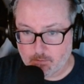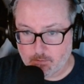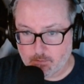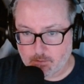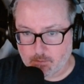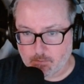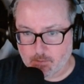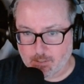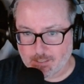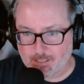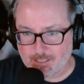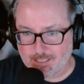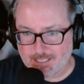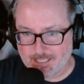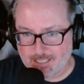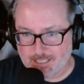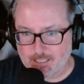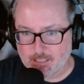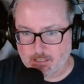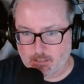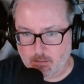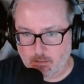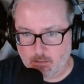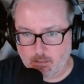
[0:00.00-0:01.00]
So this
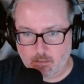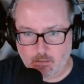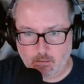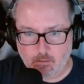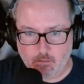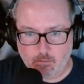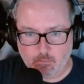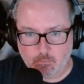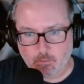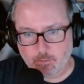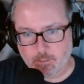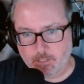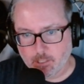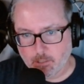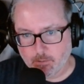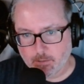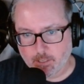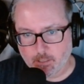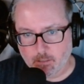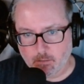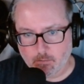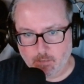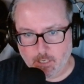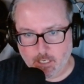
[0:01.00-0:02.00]
is low. Well, we know
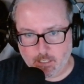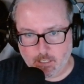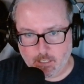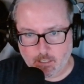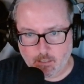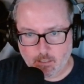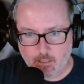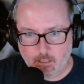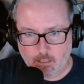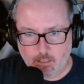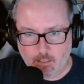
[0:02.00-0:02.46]
that already.